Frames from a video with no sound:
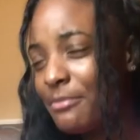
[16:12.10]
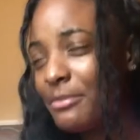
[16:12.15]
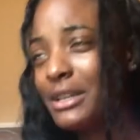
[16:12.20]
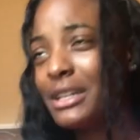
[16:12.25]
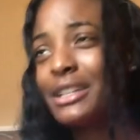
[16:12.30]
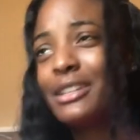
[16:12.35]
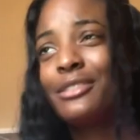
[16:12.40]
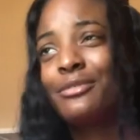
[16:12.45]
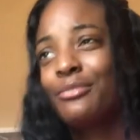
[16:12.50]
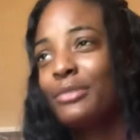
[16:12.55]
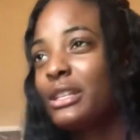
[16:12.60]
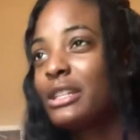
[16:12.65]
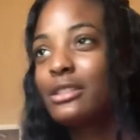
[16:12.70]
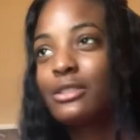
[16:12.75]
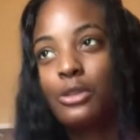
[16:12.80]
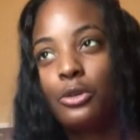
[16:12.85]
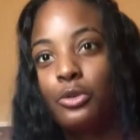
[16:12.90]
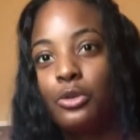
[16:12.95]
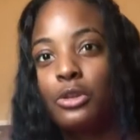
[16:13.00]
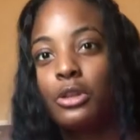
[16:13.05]
But
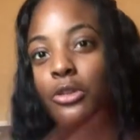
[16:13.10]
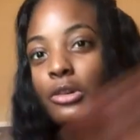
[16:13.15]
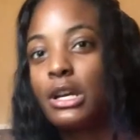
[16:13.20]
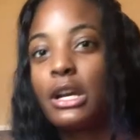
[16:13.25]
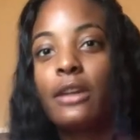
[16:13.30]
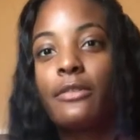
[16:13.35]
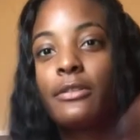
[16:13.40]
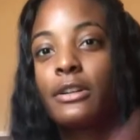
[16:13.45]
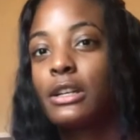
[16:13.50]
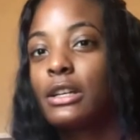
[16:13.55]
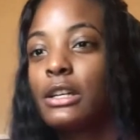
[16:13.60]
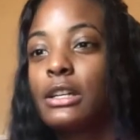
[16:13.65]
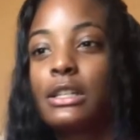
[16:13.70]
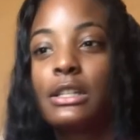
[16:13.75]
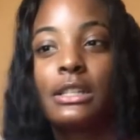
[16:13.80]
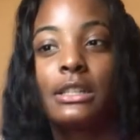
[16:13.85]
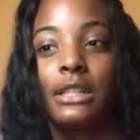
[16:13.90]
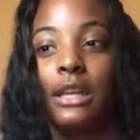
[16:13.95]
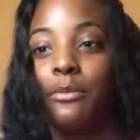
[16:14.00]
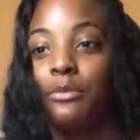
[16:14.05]
it's cool or whatever,
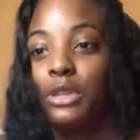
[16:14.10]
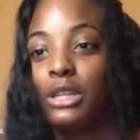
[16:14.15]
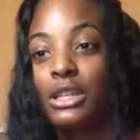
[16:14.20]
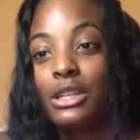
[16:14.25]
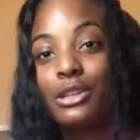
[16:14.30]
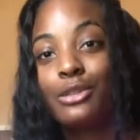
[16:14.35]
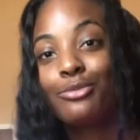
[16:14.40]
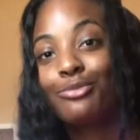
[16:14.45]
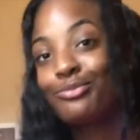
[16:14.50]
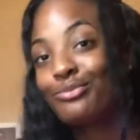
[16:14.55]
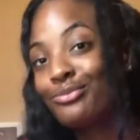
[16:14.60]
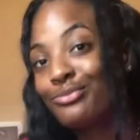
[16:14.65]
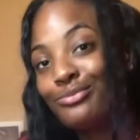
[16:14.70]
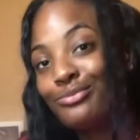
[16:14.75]
because, I mean,